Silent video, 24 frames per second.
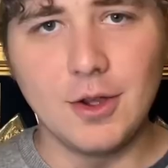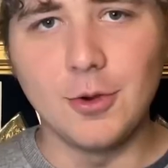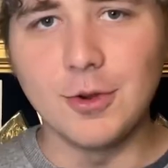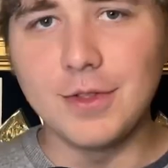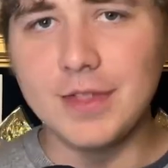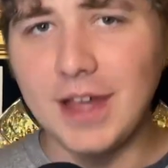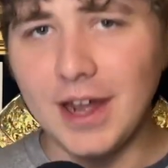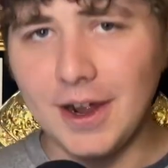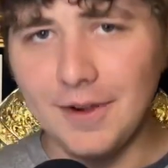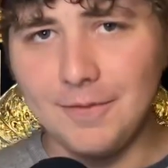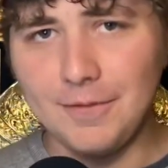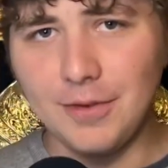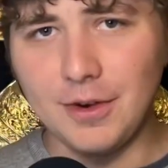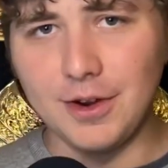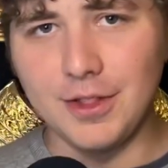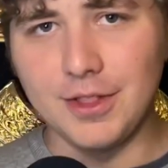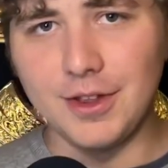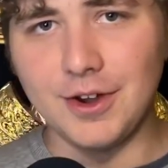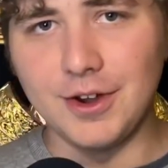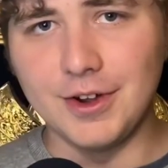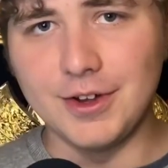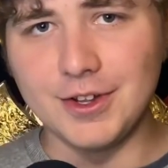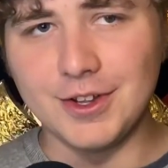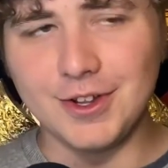Without
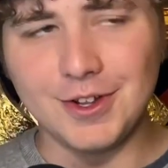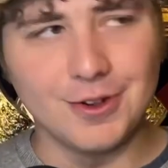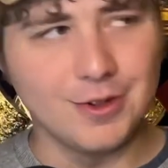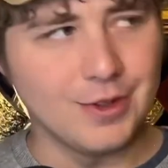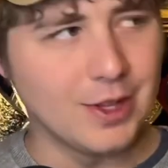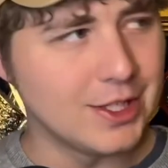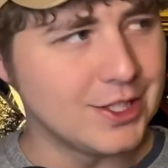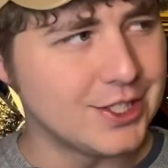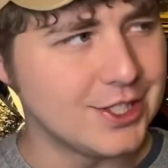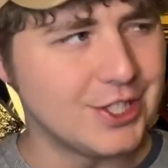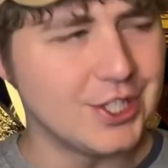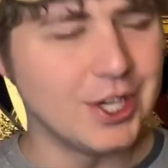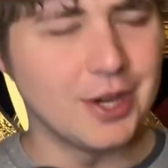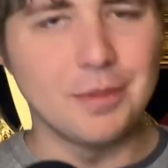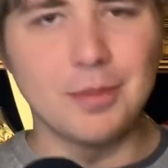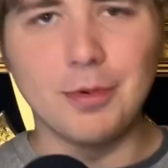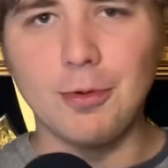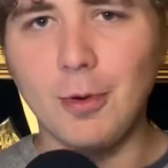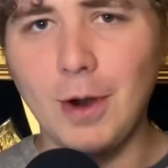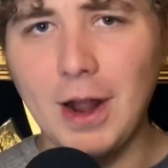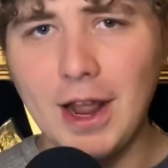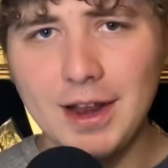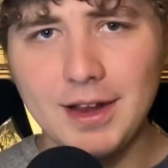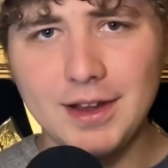further ado, let's jump
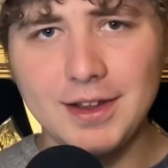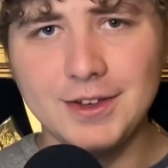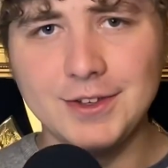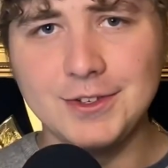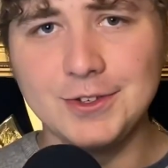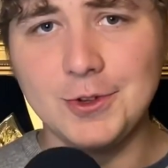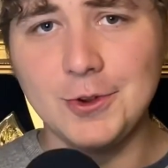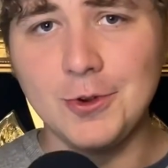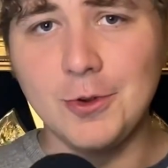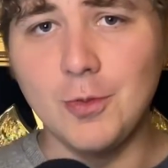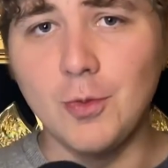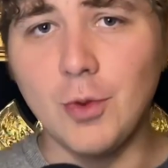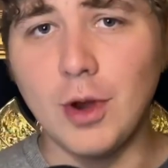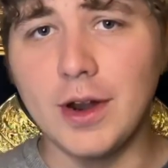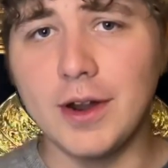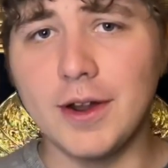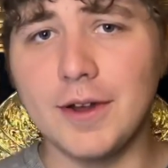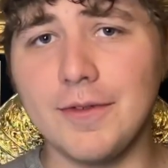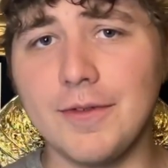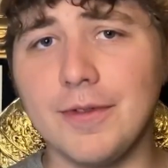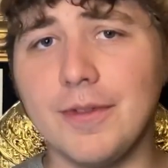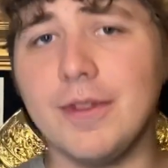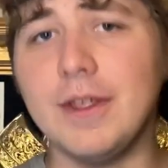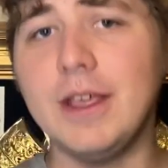right into one
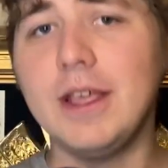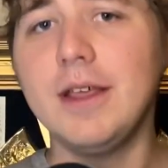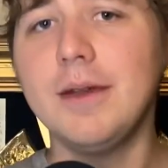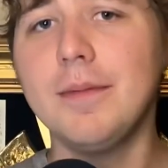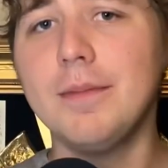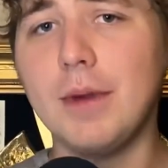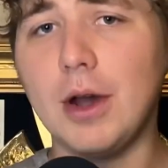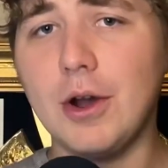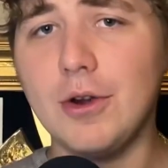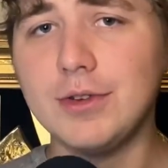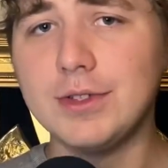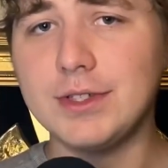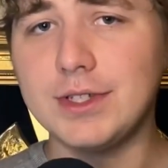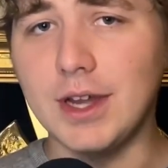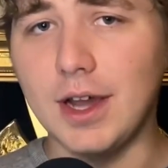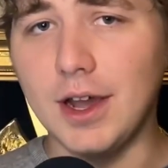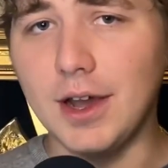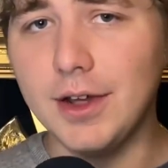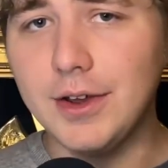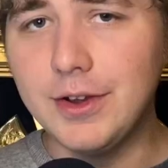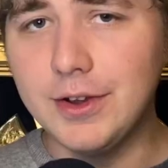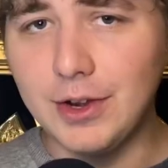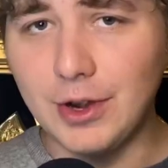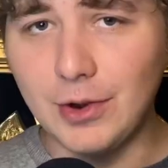of the most
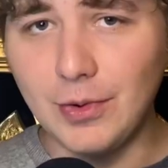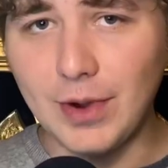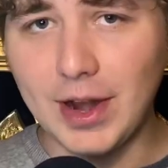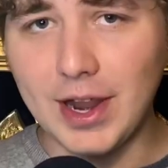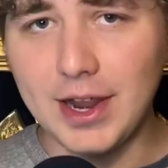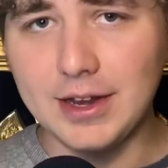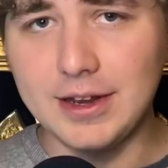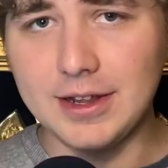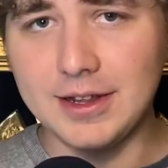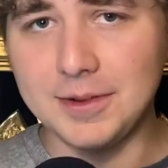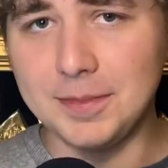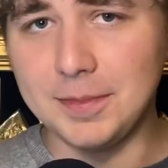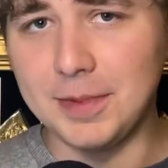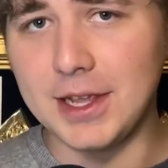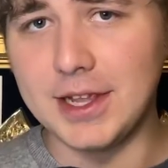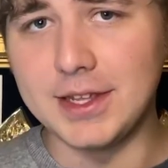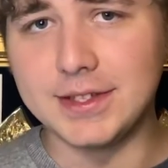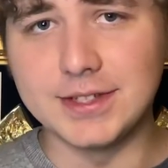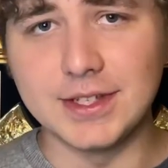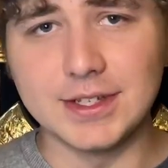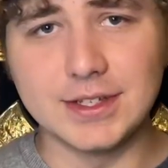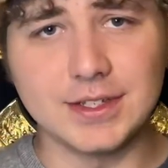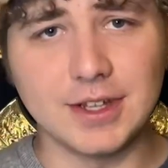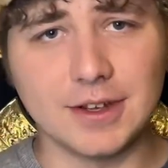underrated
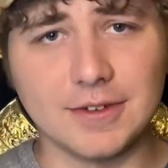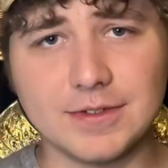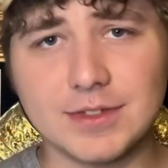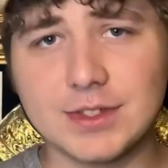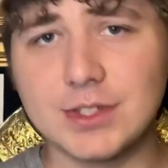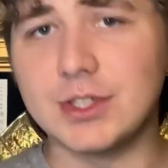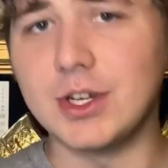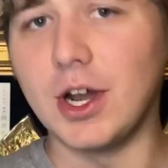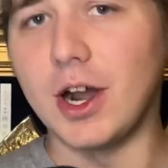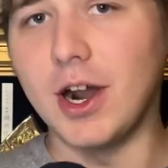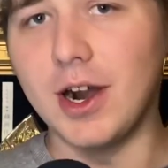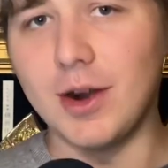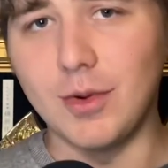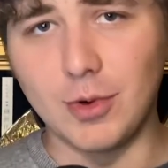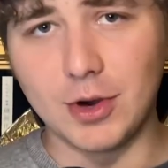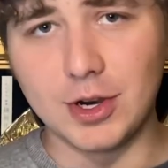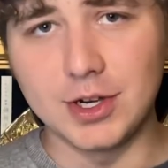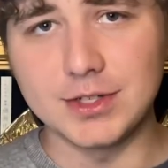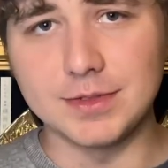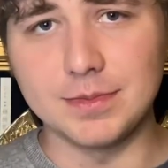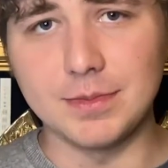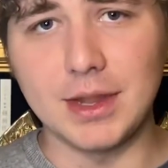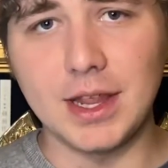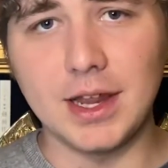pieces of Star
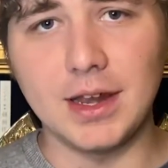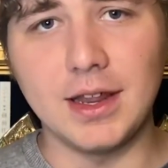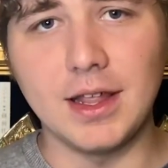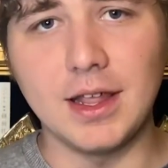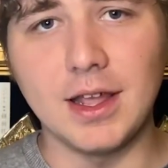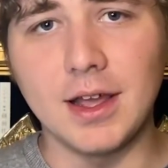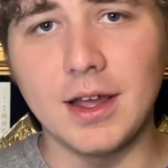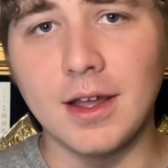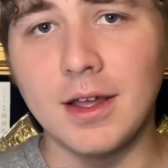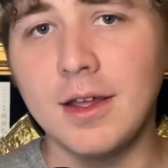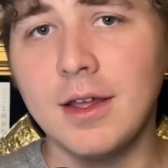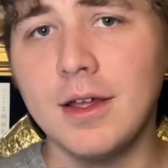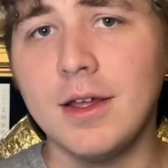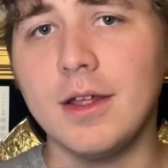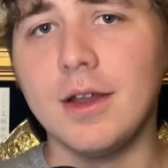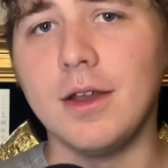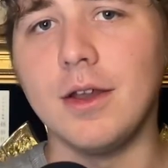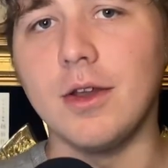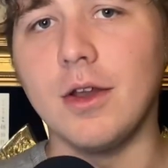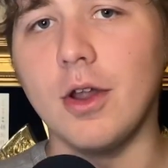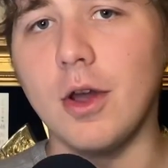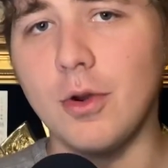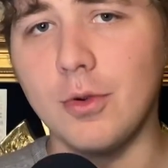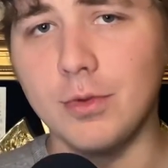Wars media
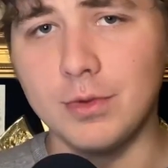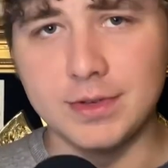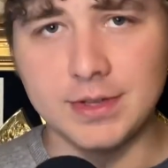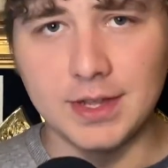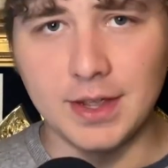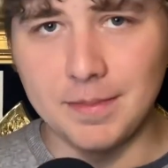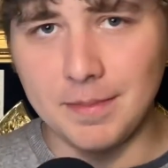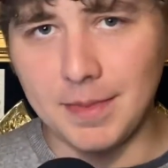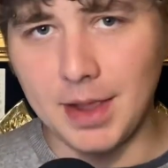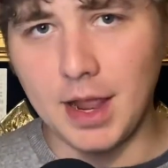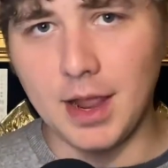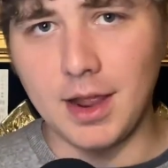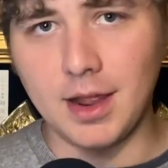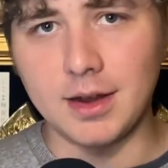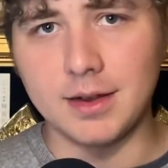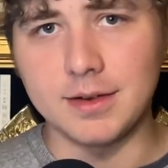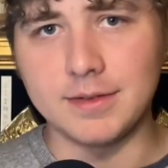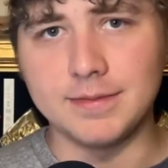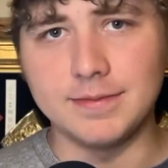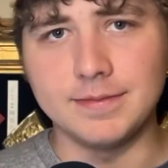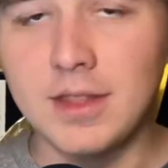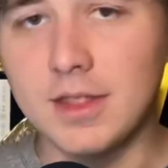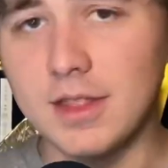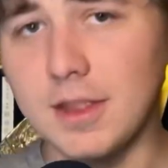known to man.
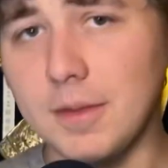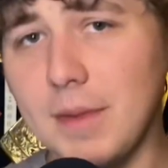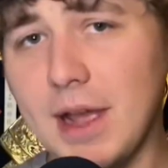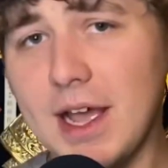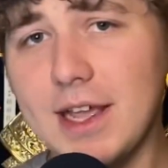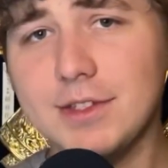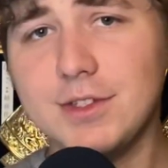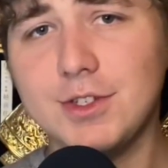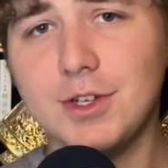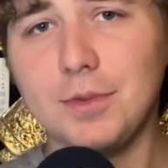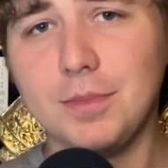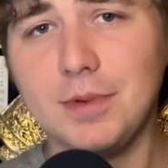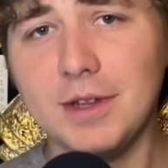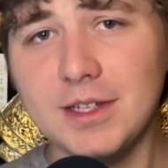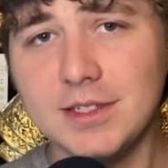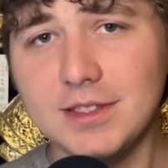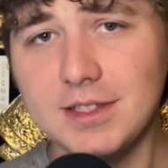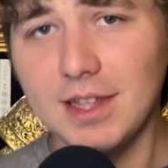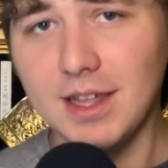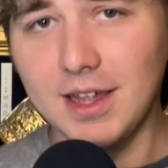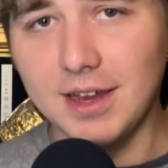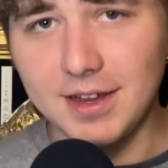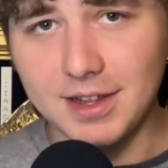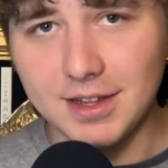The masterpiece
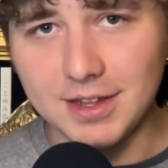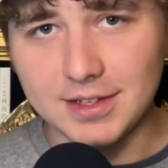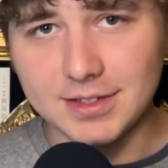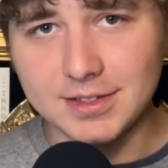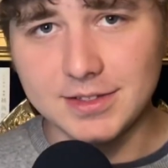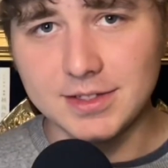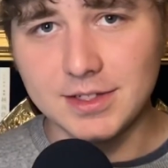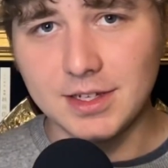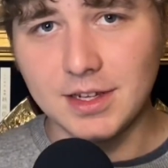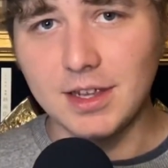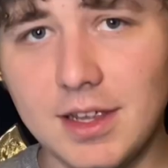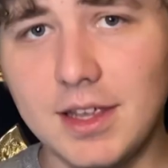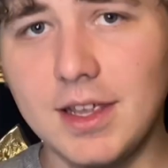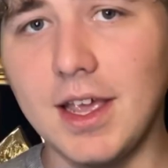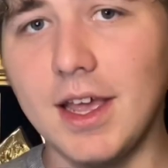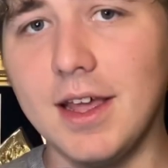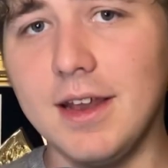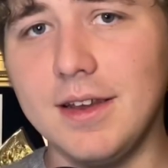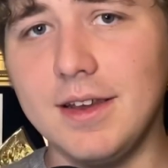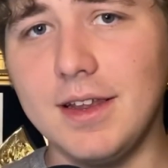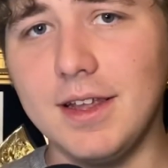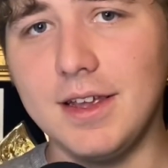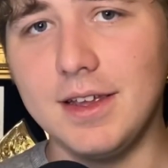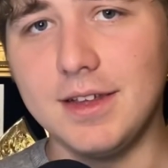that is
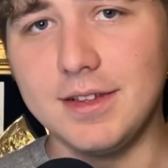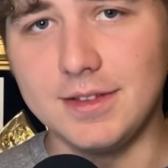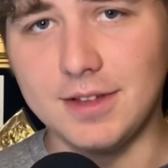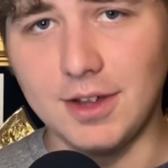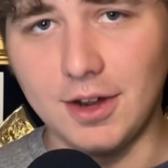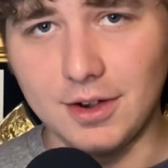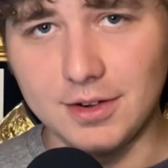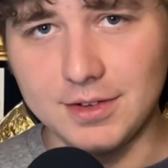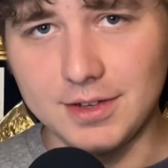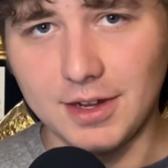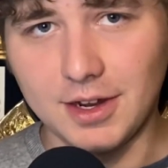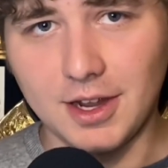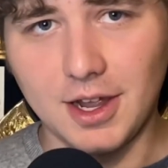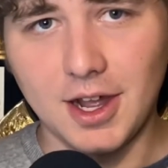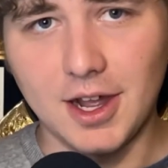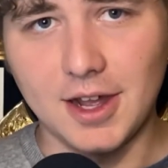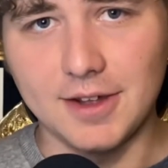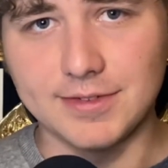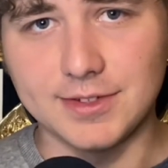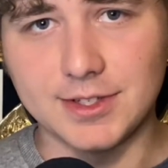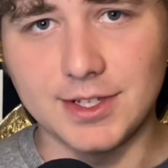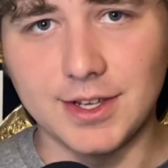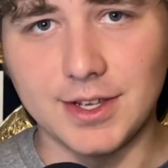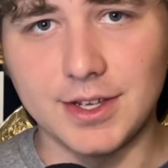Genndy
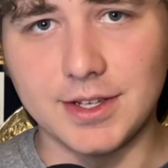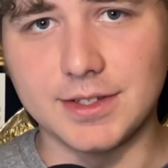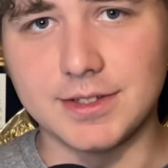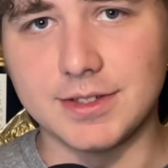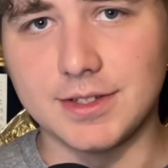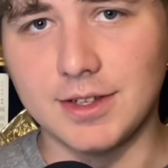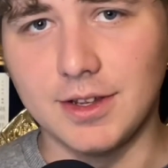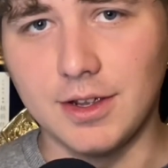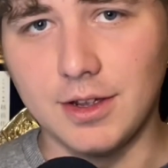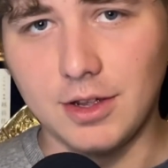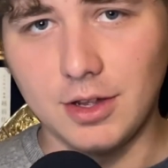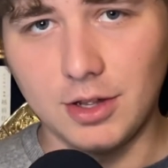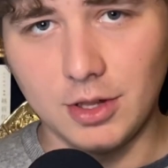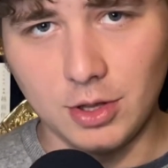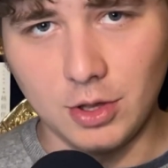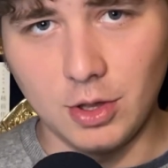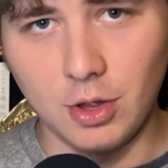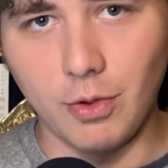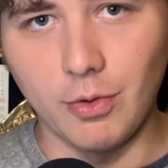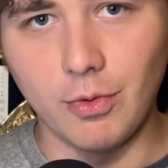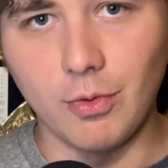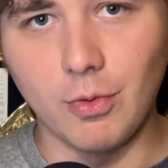Tartakovsky's Clone